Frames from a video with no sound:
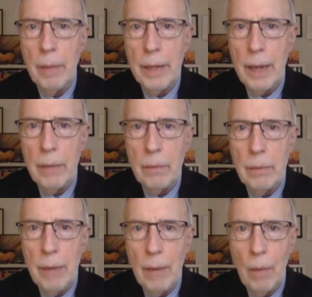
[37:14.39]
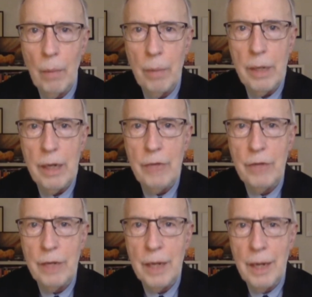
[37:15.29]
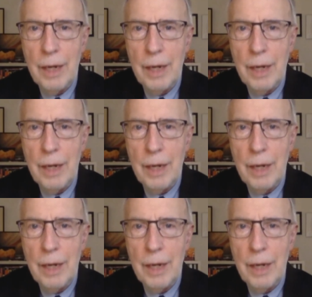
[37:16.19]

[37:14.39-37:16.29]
But that won't be easy.